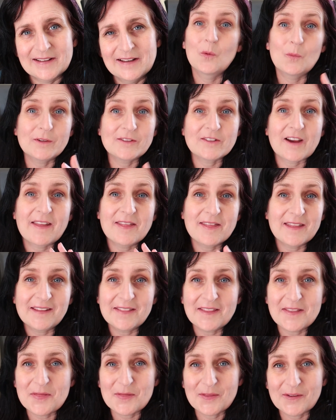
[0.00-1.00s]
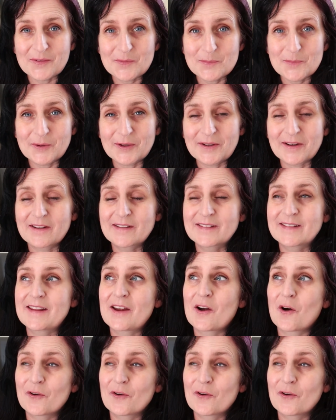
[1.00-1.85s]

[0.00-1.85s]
which I think that this book is the